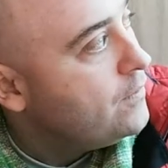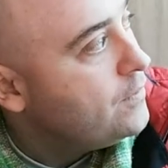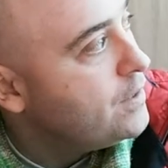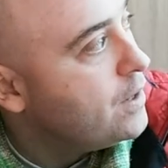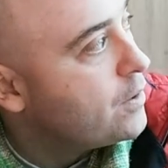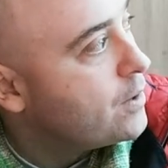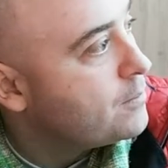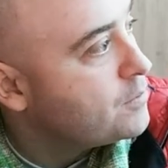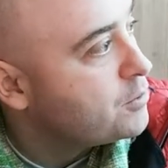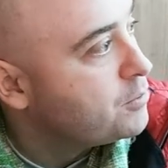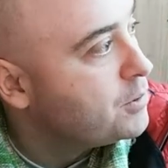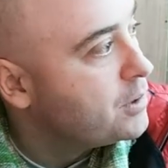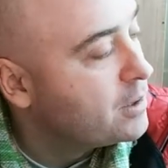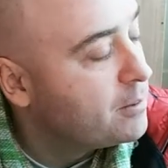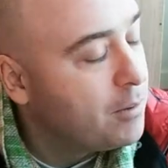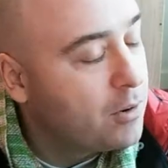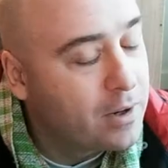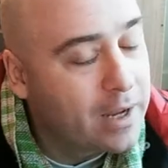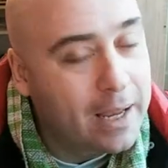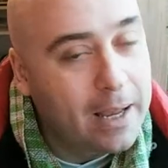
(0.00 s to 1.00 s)
The outcomes are great.
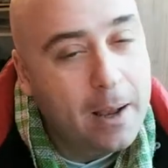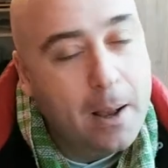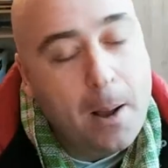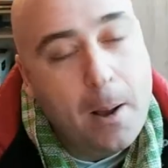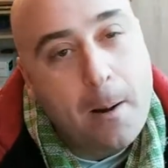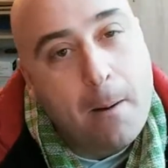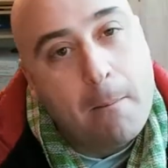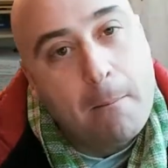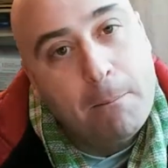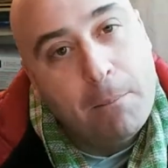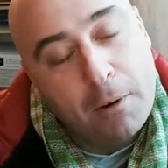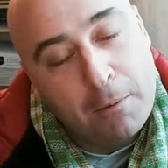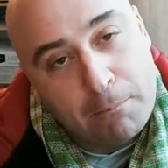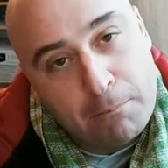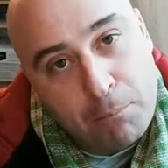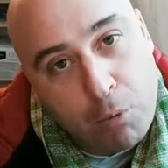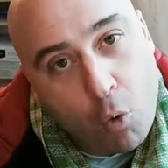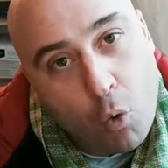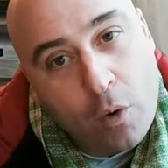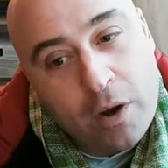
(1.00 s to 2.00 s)
Okay.
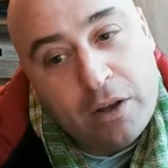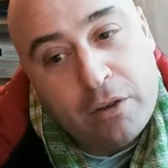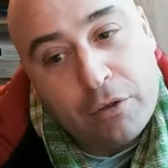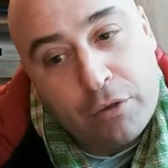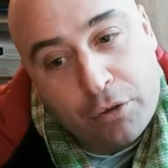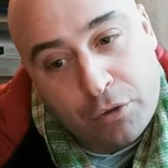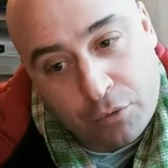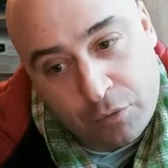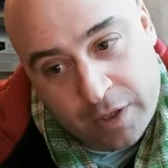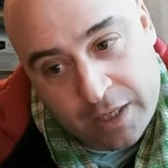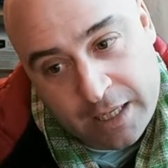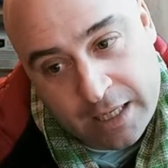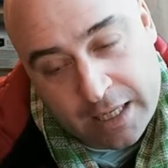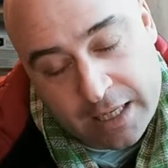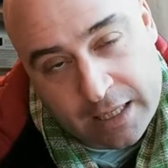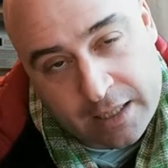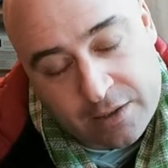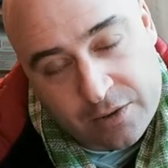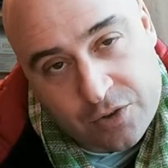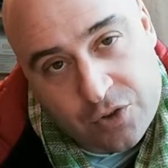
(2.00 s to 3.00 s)
But point three
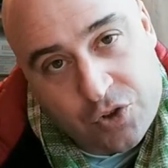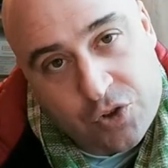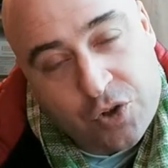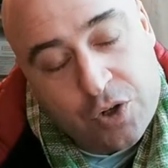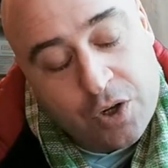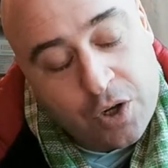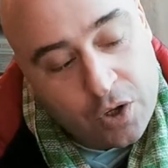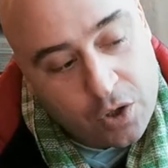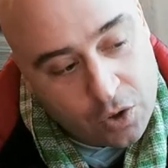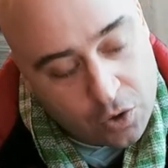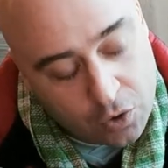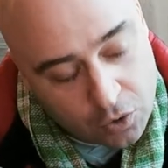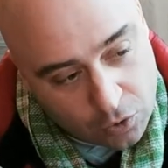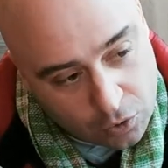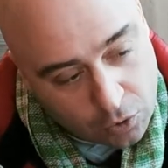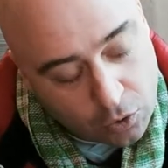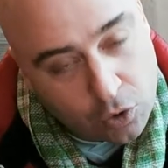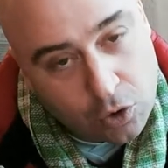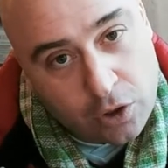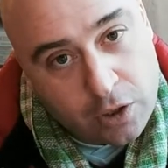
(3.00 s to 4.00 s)
is
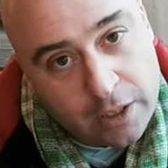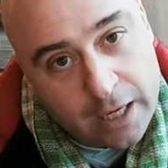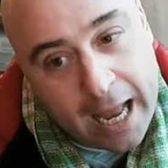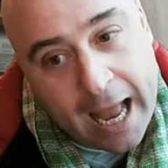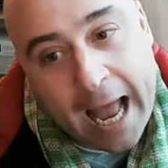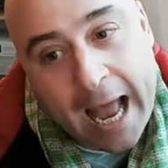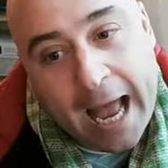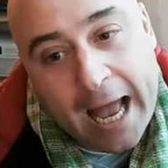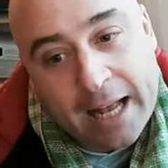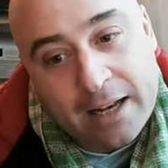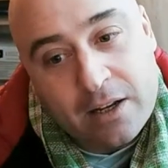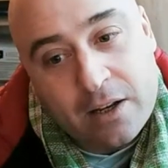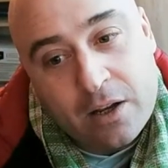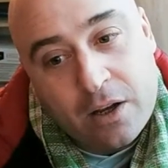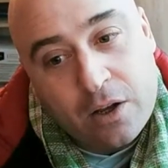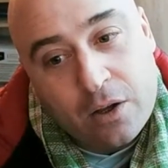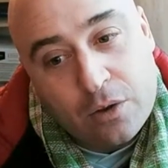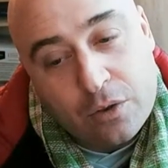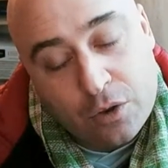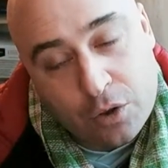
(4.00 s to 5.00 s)
look at
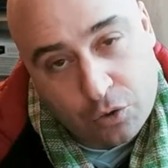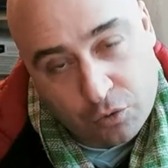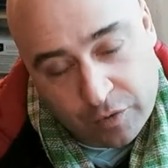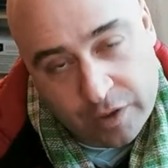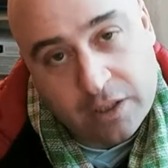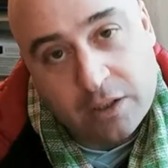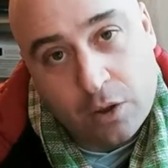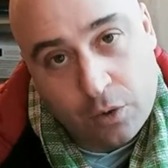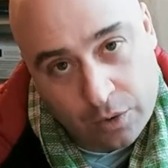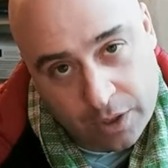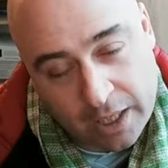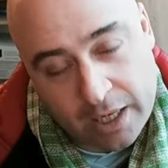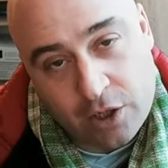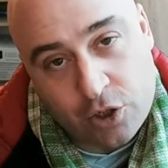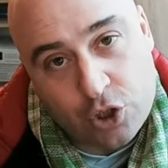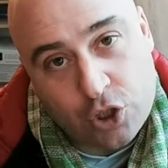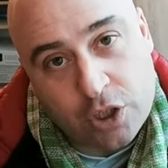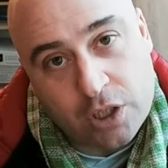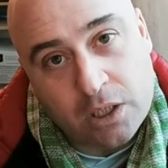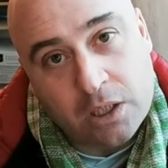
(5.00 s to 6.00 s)
the
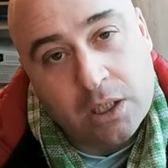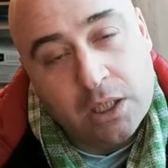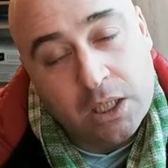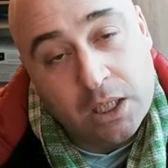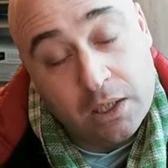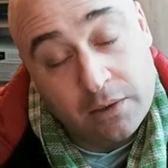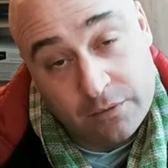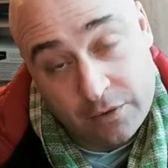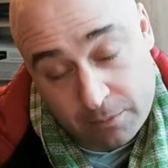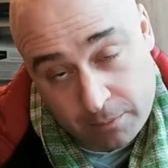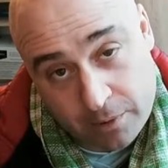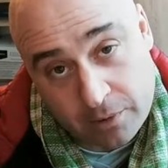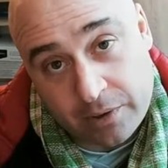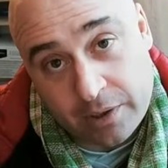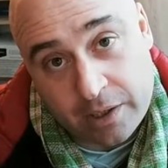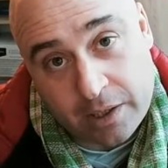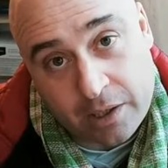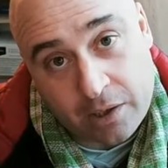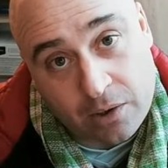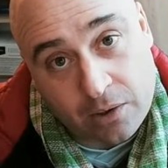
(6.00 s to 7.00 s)
relocation of the
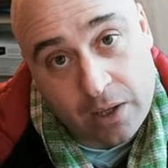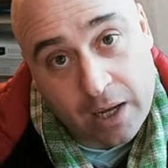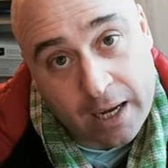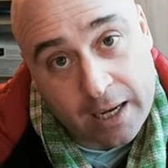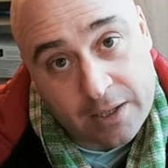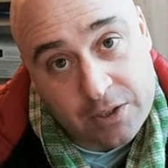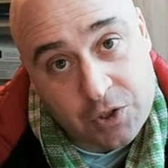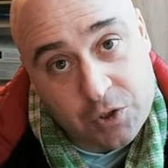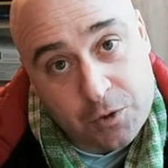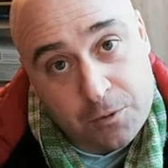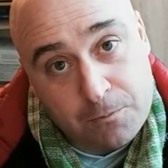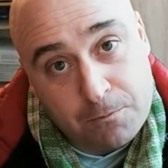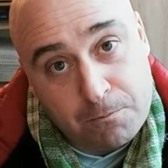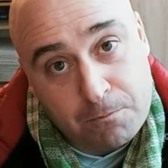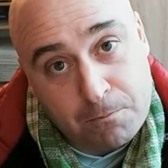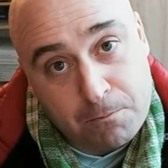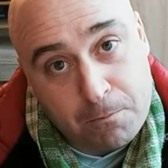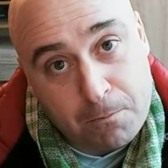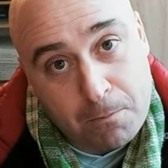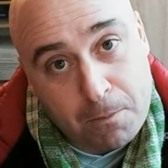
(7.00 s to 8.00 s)
millionaire class
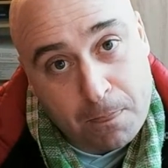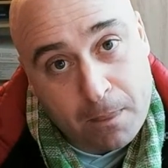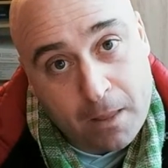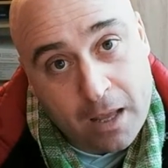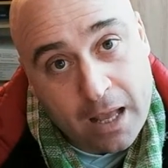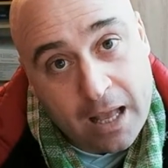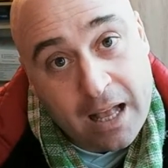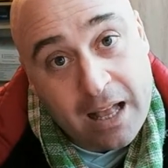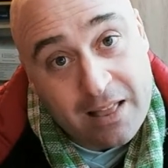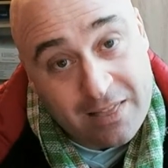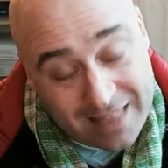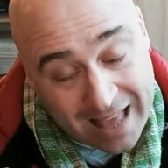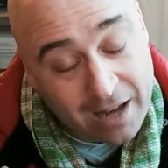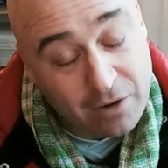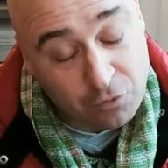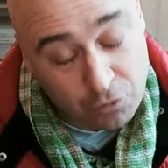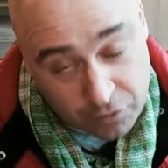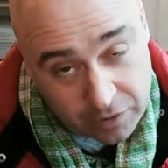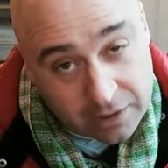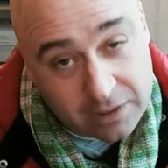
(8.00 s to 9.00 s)

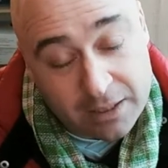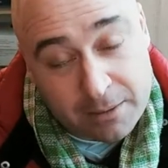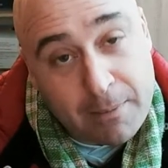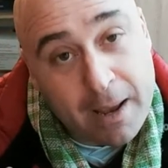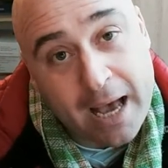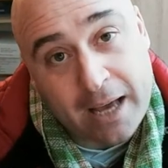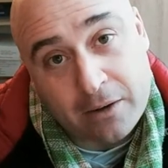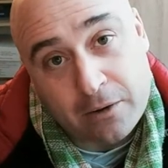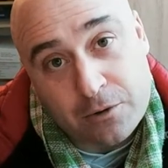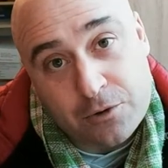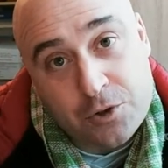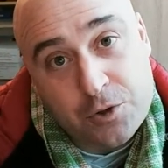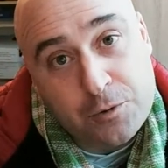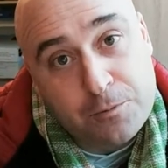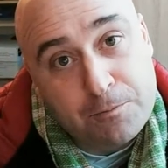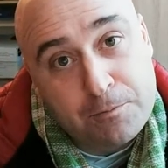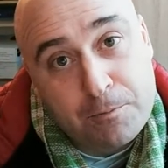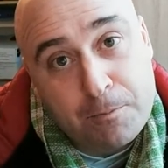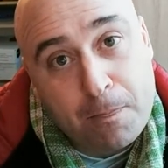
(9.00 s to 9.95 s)
that really matters.